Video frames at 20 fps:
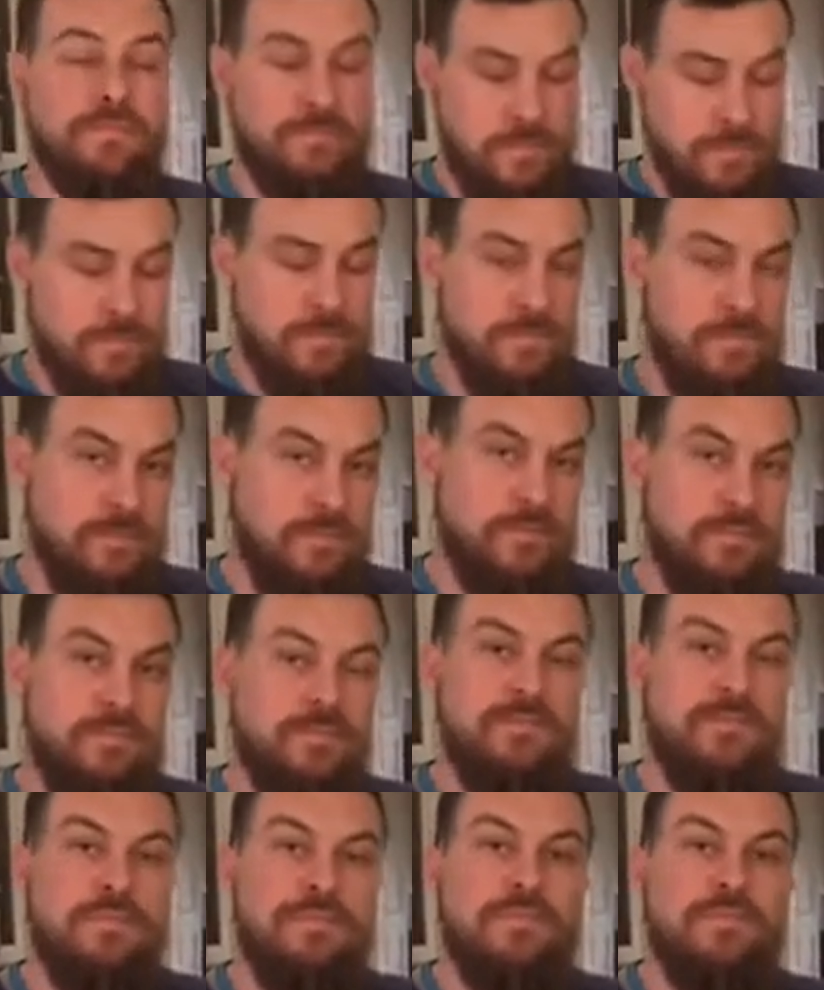Mm-hmm. If you
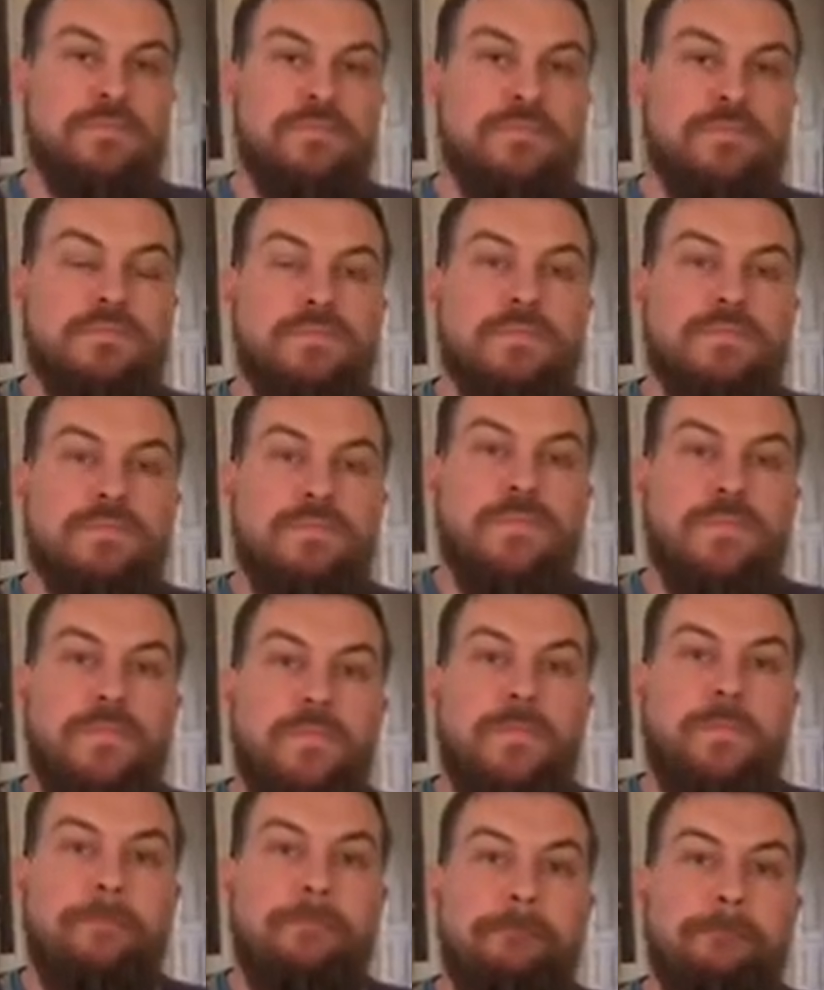add bacon
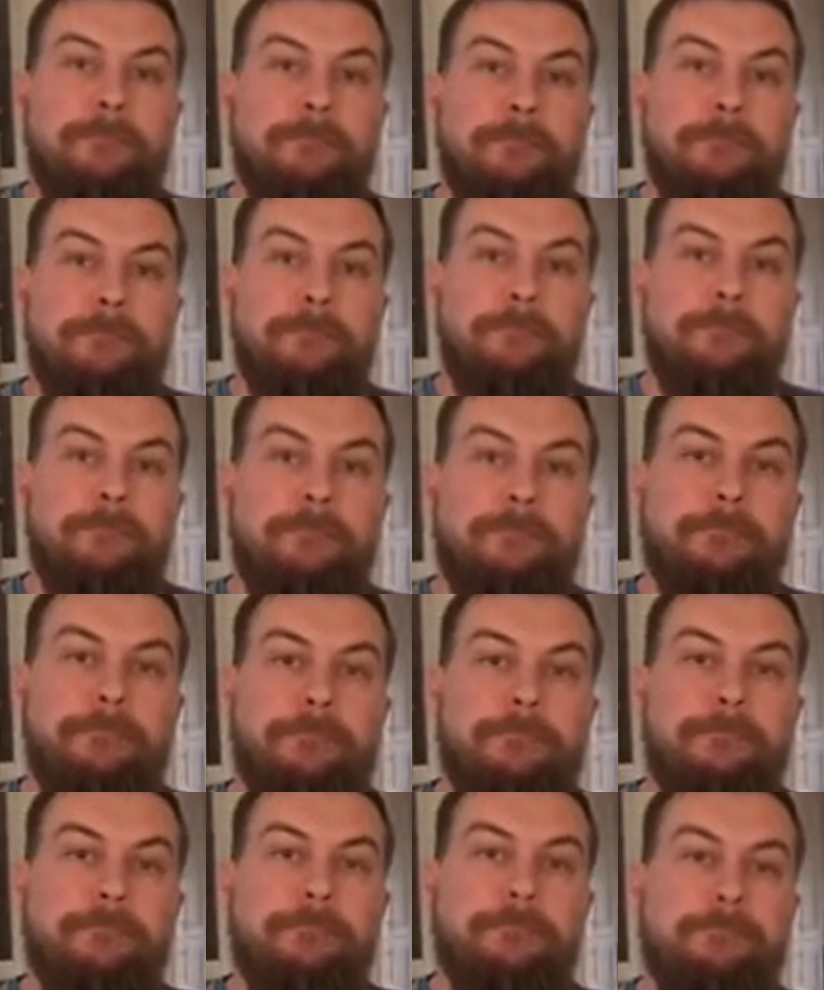fat, if
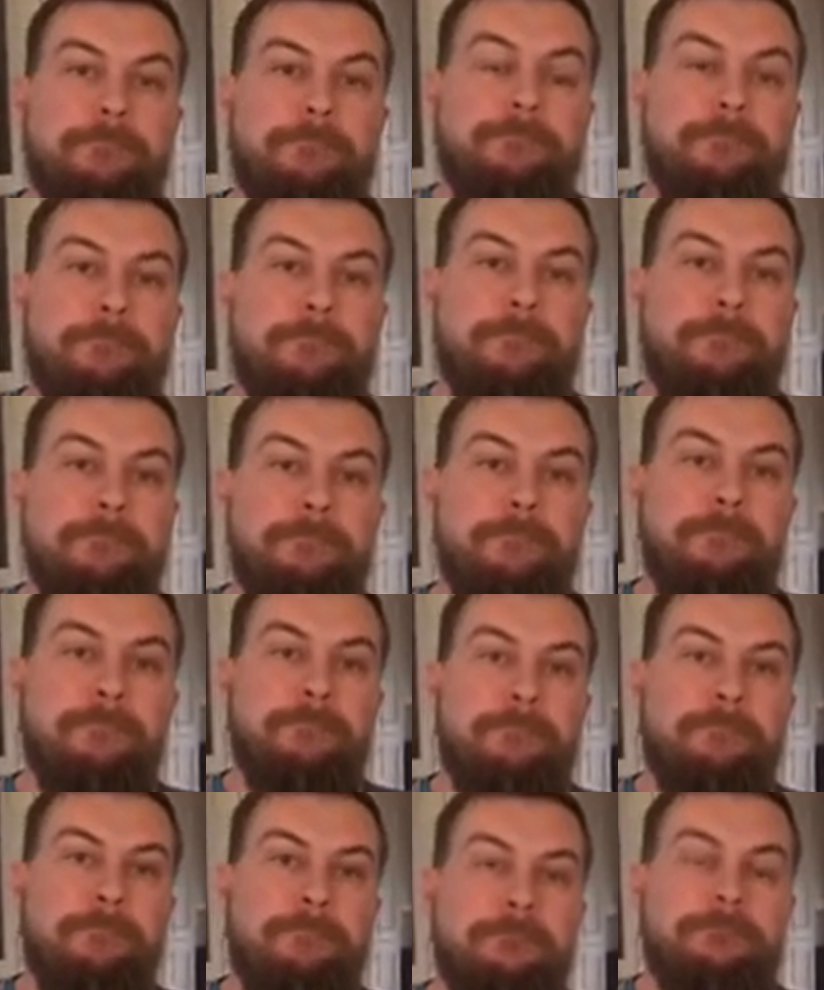the yolks can't
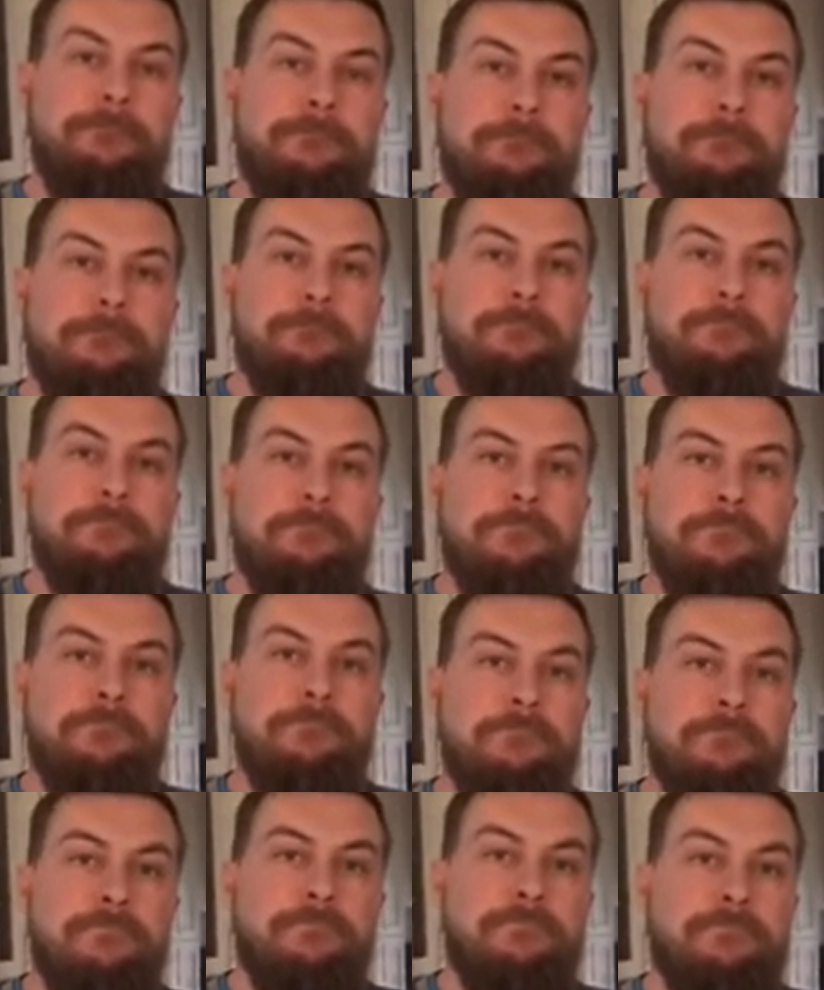hold all that fat, will
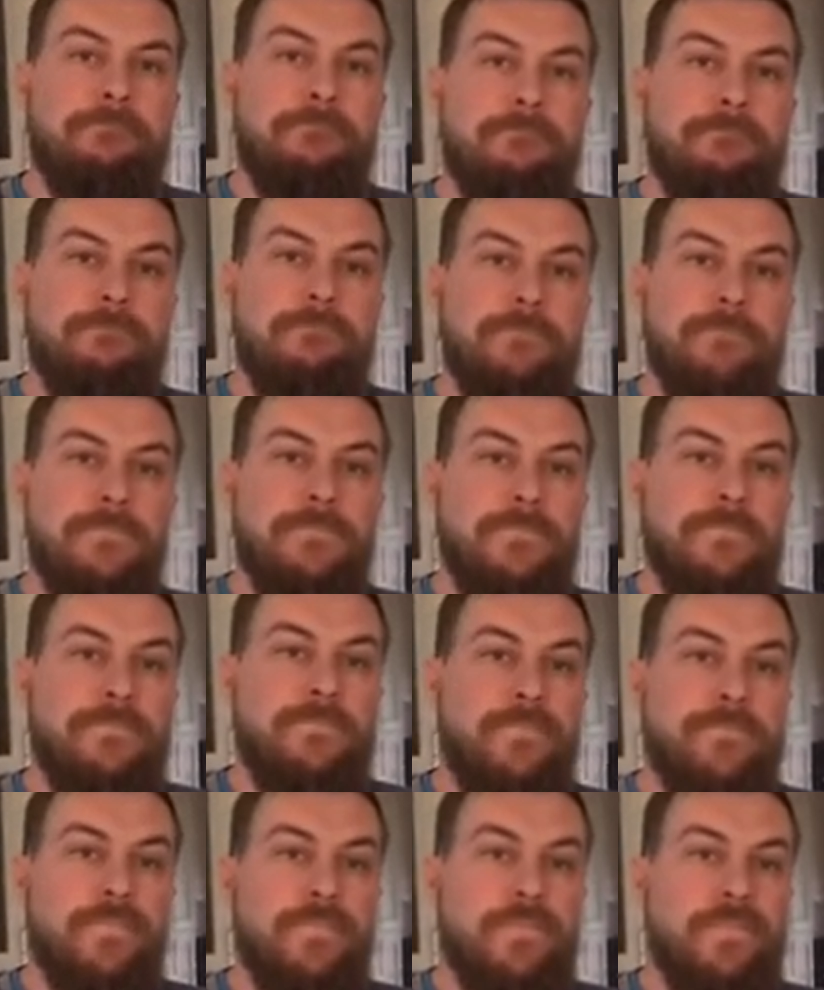it separate in
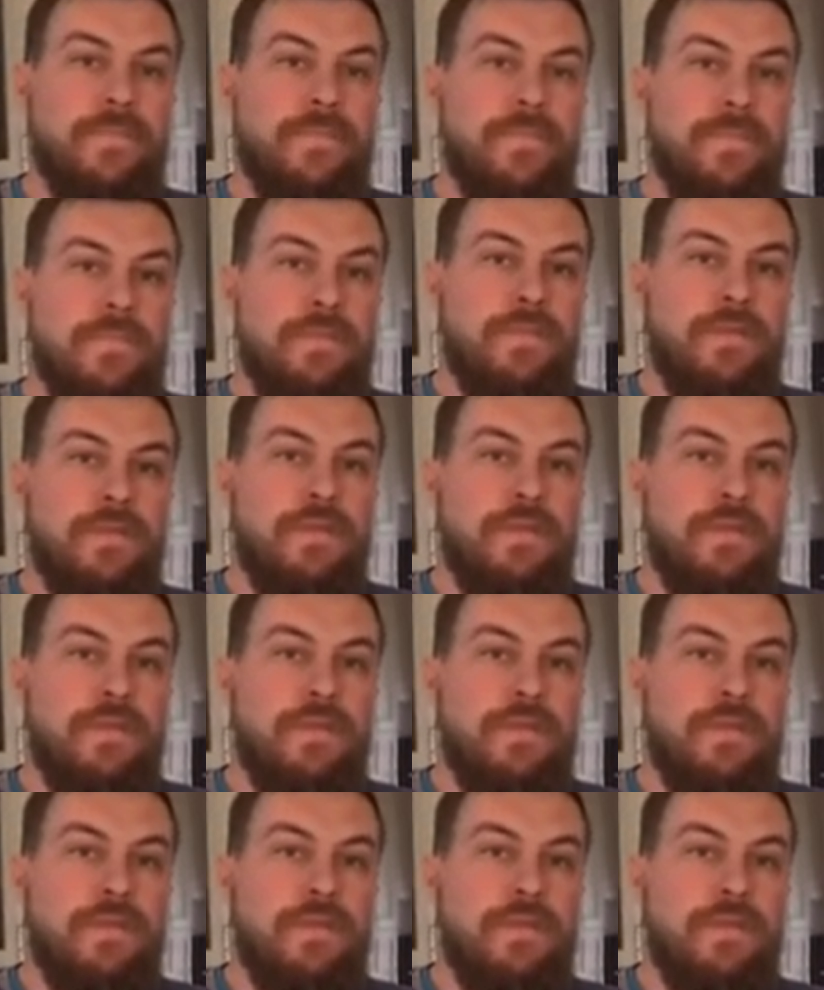storage?